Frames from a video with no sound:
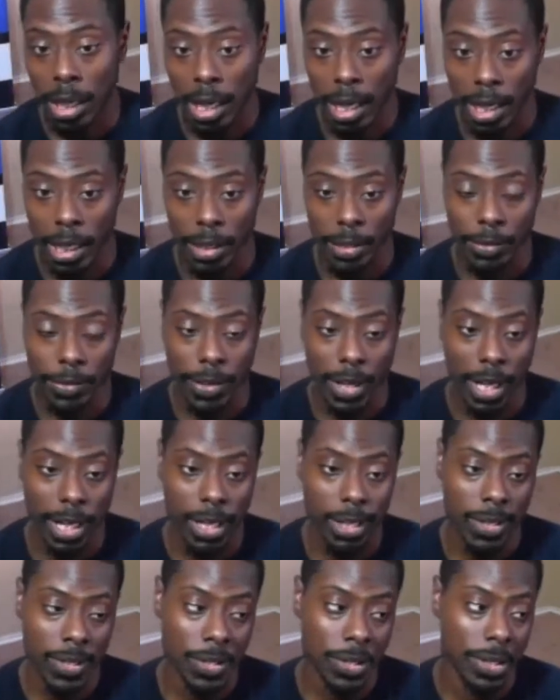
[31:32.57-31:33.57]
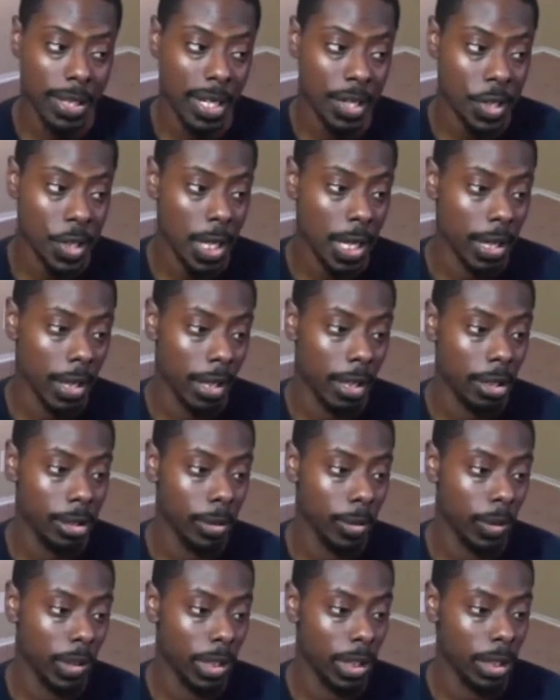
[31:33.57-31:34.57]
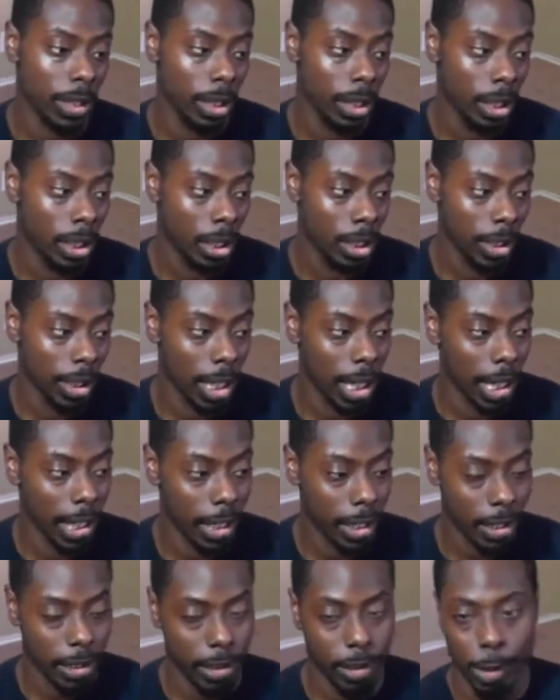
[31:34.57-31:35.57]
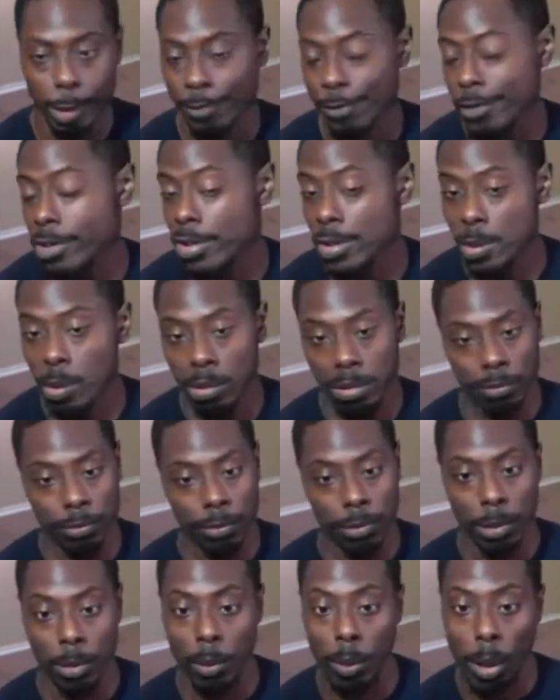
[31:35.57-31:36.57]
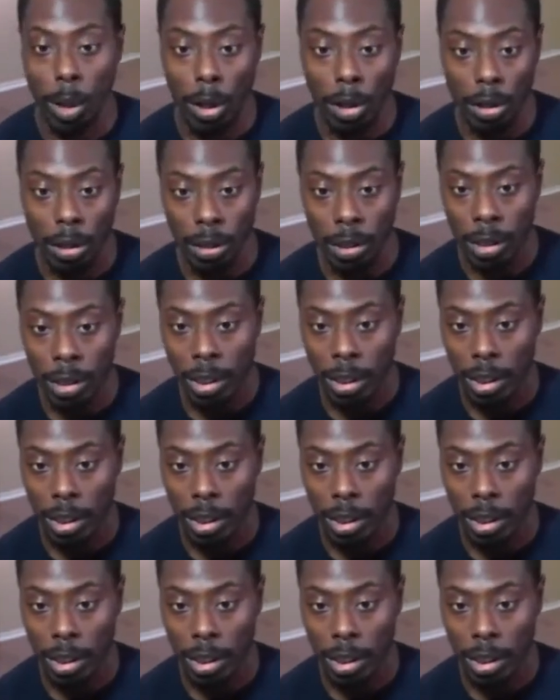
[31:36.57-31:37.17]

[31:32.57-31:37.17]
and that's not including, like, if you're just going for a walk.